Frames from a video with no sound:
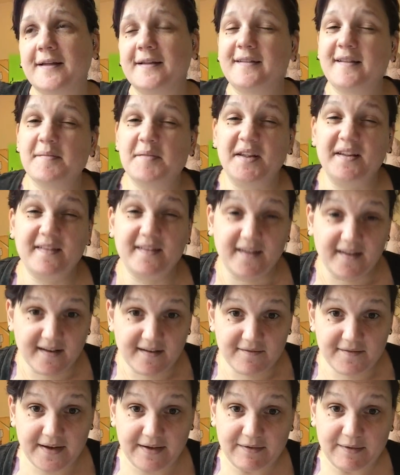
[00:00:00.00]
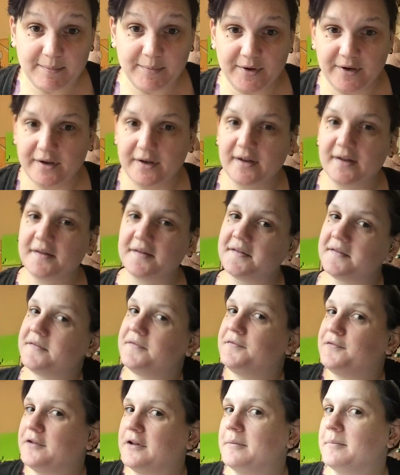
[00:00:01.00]
I'd say my second favorite bird
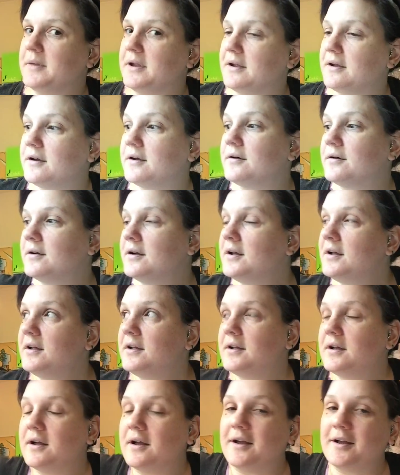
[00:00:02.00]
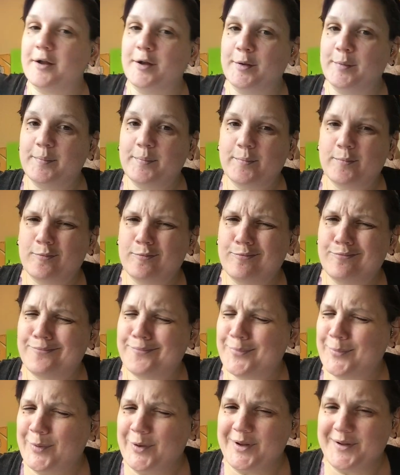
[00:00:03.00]
is flamingo.
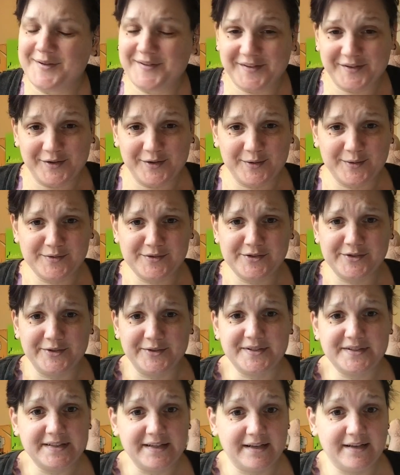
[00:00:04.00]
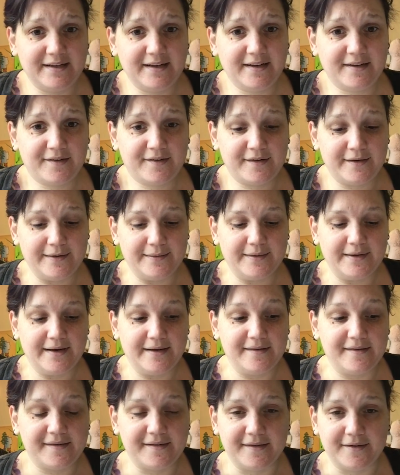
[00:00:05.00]
We used to go to San Diego Zoo when
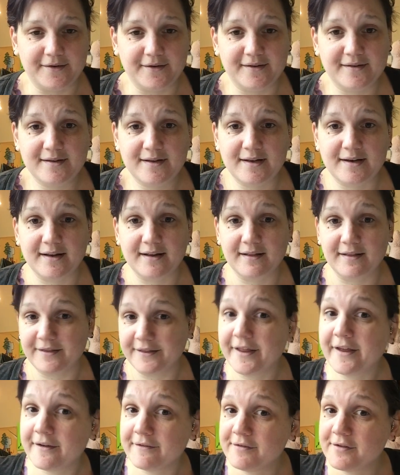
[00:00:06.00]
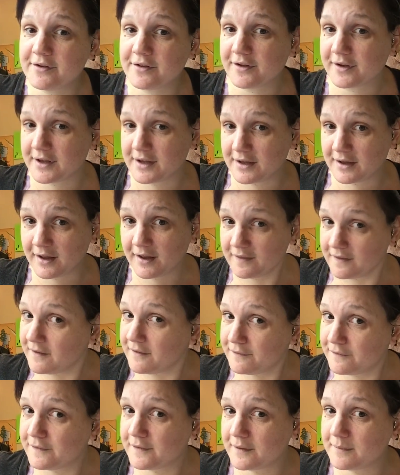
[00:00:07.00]
I was little, and I loved looking at
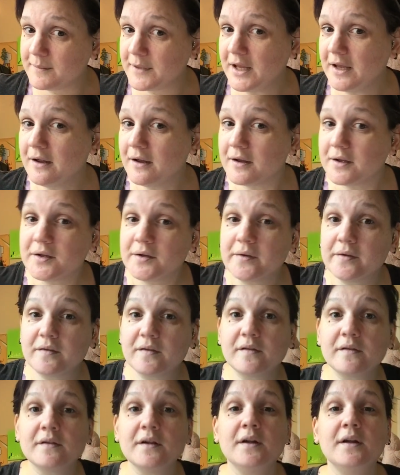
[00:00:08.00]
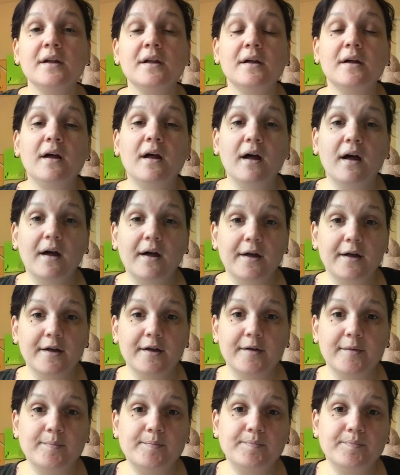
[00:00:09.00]
the flamingos.
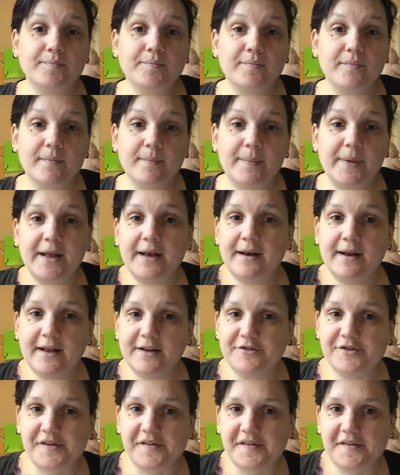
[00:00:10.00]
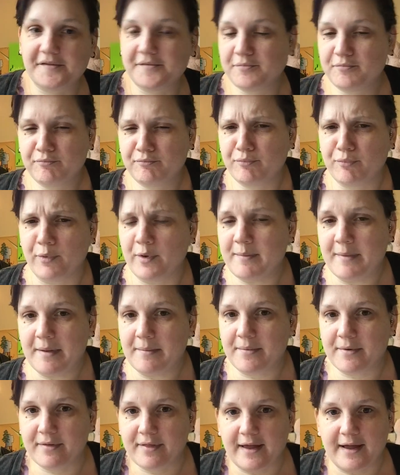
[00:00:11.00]
And I just
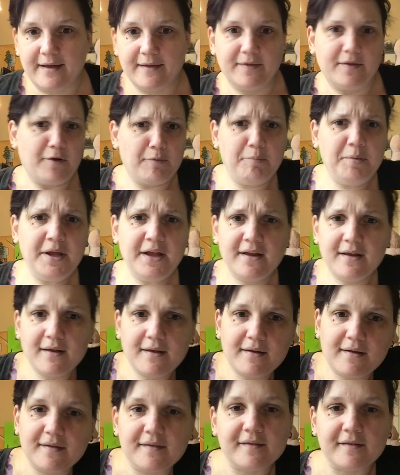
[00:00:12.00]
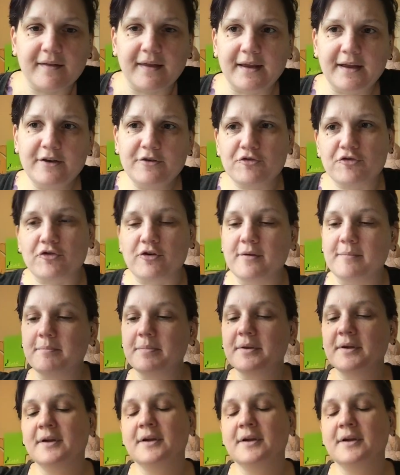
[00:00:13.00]
remember that. They're pink because they eat shrimp.